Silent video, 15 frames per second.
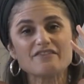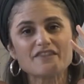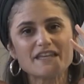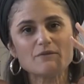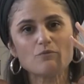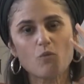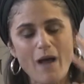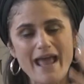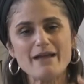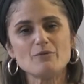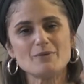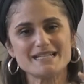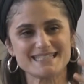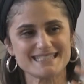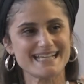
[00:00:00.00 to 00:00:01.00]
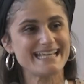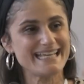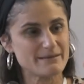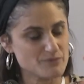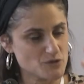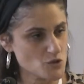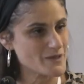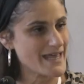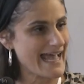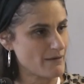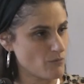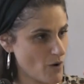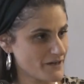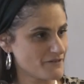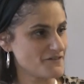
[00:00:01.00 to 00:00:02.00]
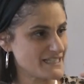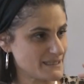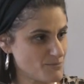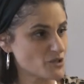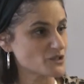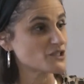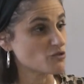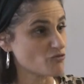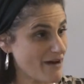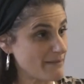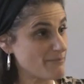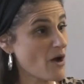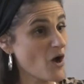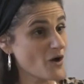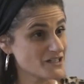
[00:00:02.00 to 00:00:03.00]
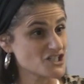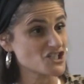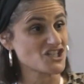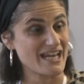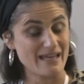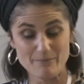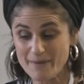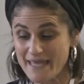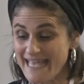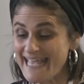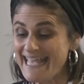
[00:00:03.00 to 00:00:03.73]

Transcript: the way we see him do that in one of his books, The Great Partnership,